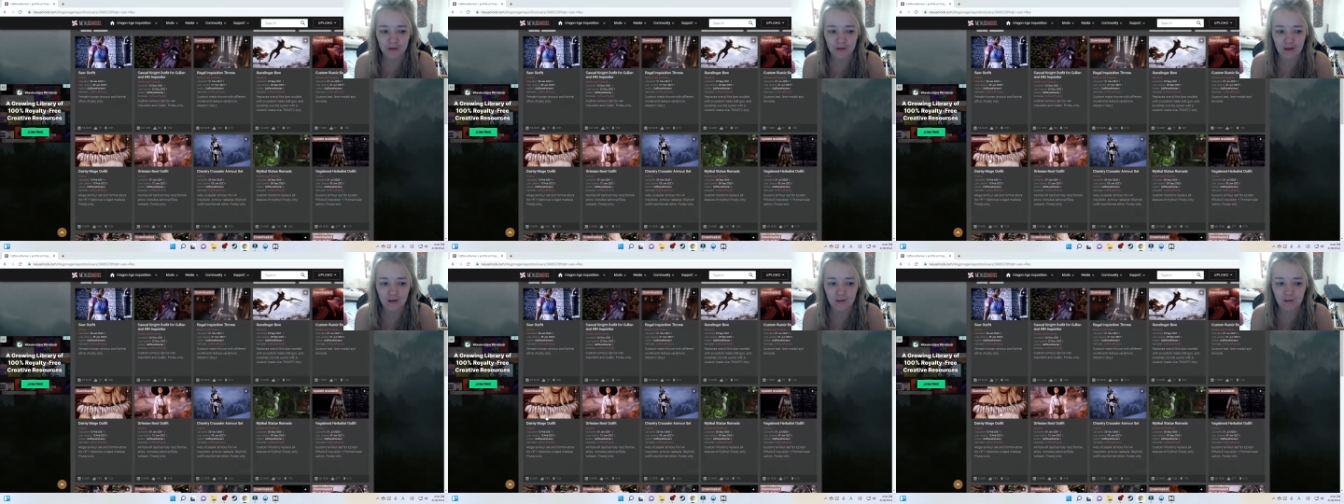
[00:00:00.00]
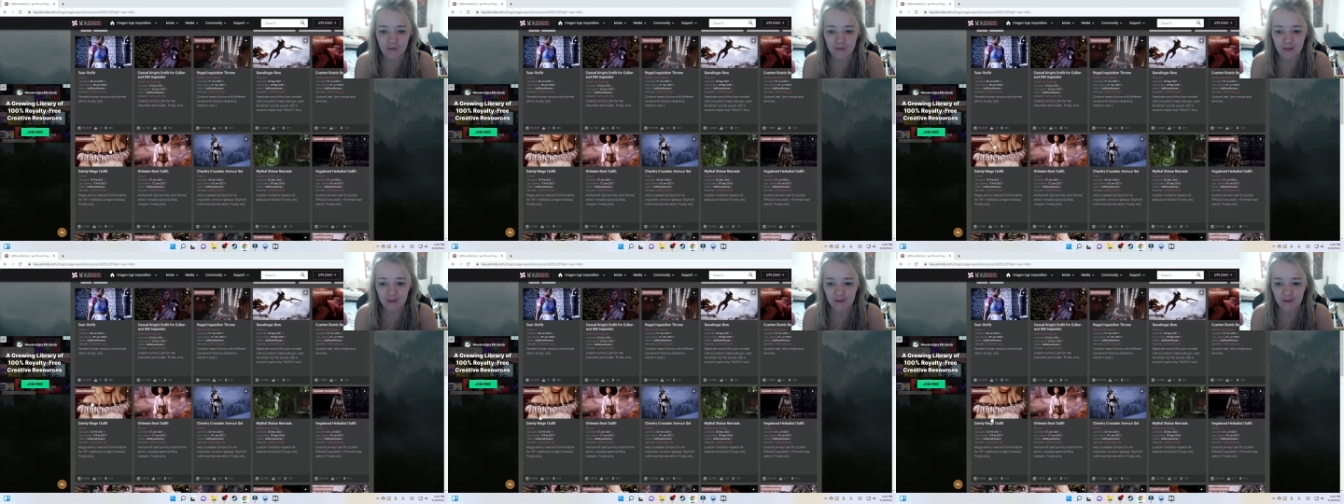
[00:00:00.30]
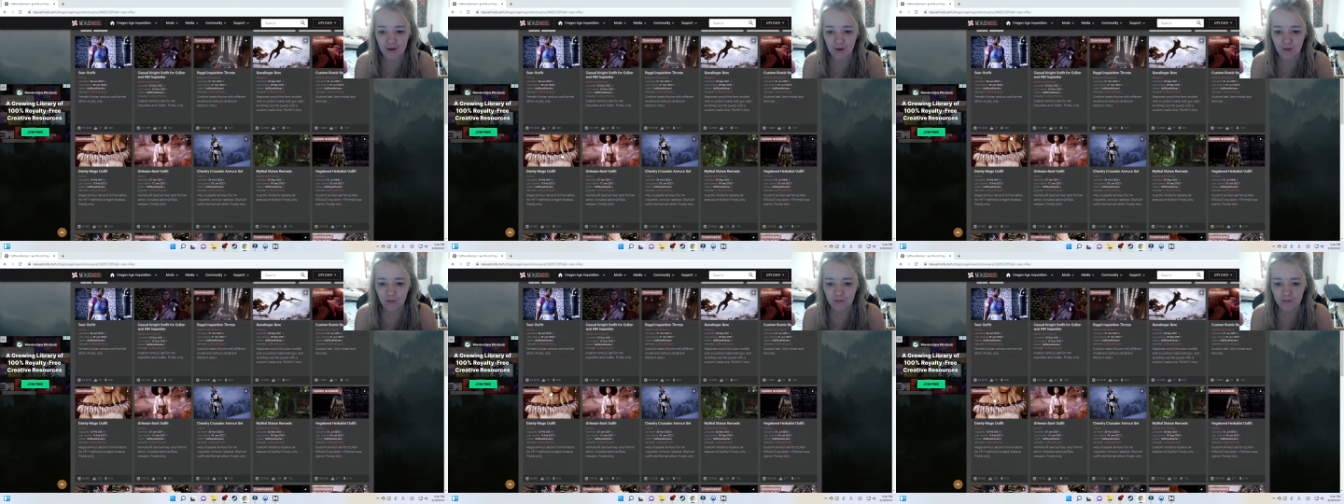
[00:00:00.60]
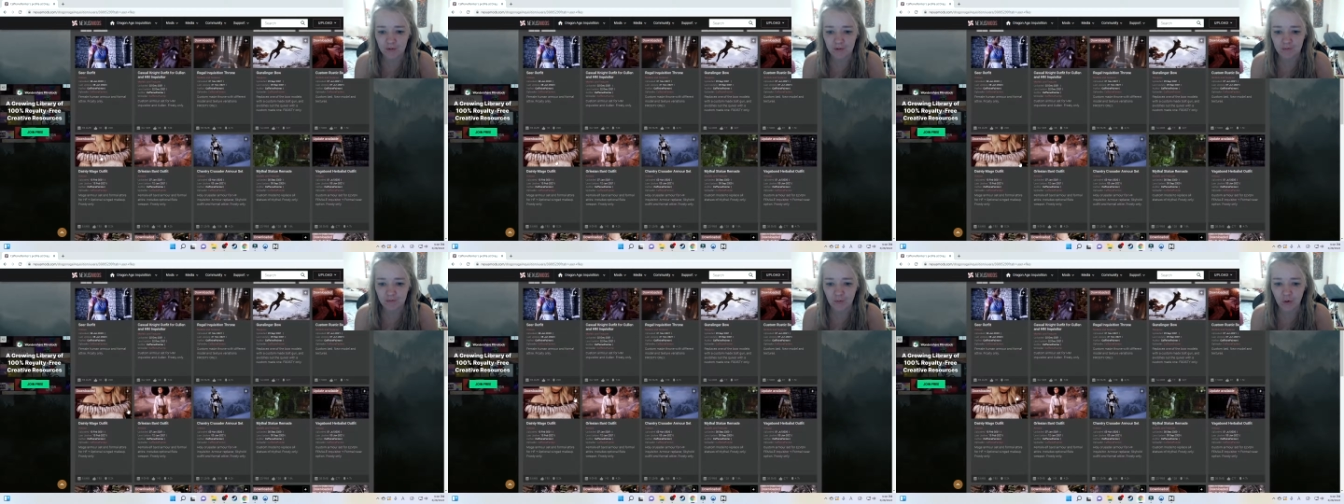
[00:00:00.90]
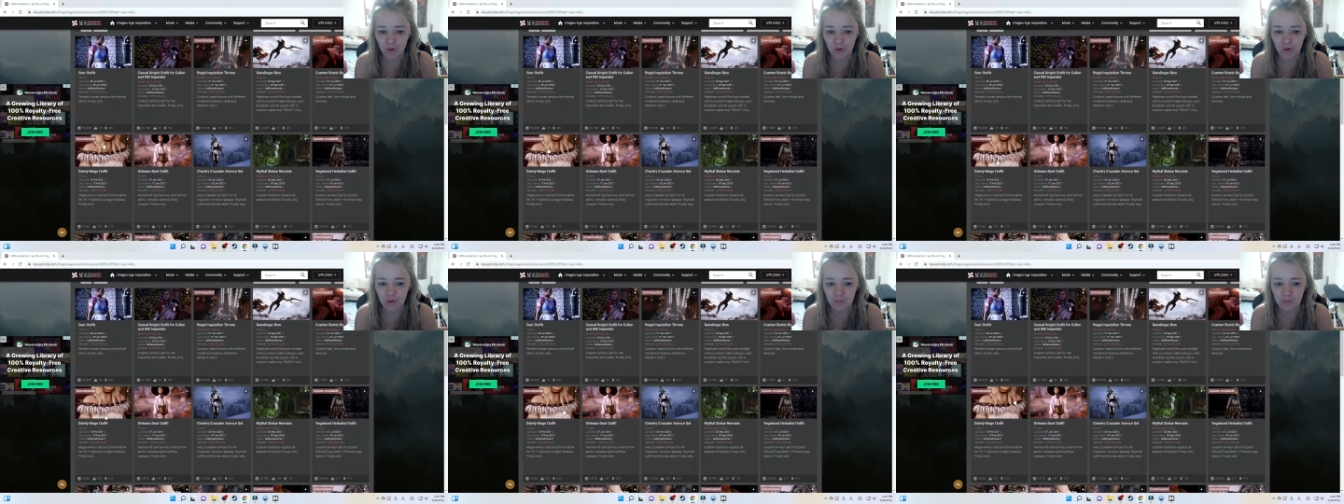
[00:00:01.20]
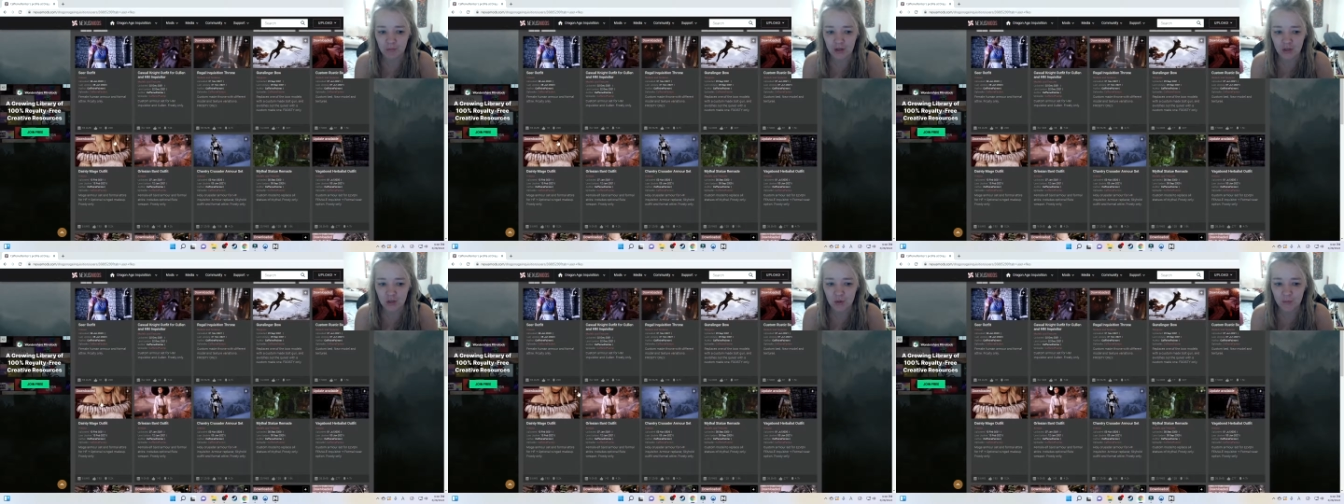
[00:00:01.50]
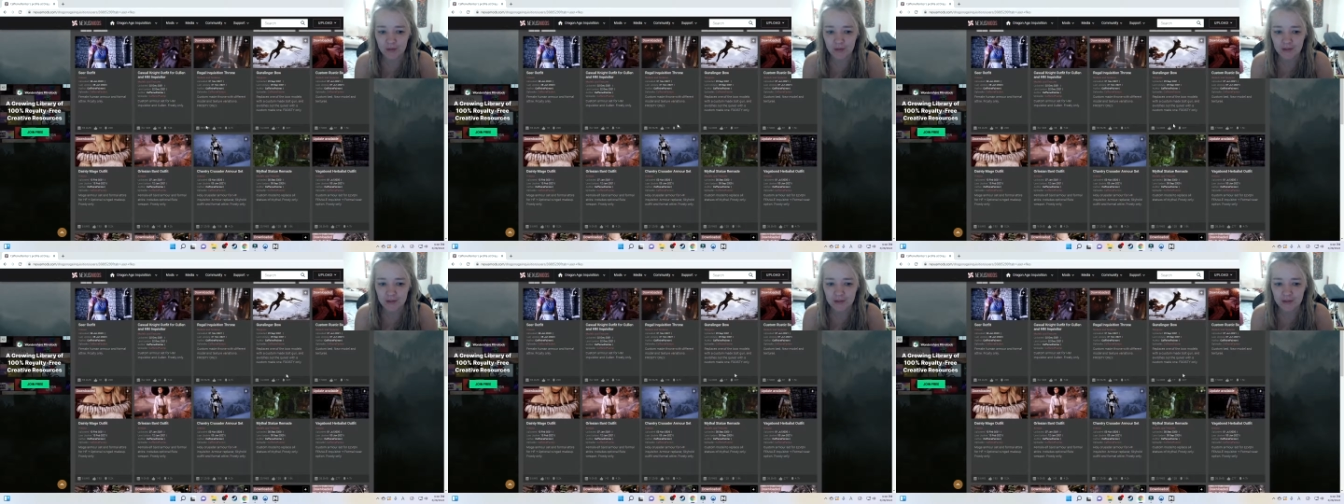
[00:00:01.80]
I use this outfit for my
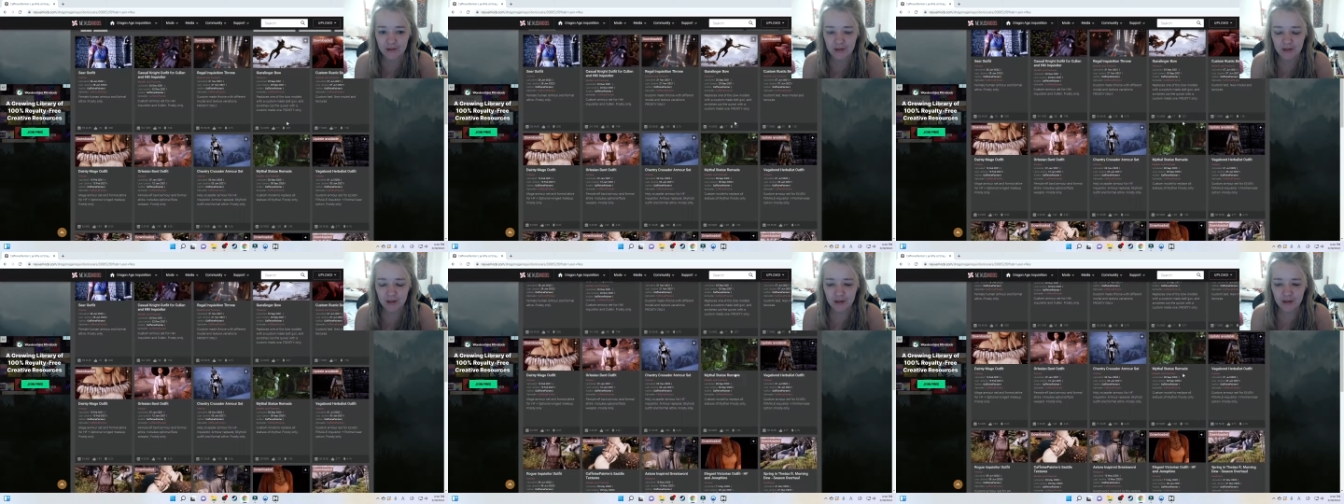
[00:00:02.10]
humans,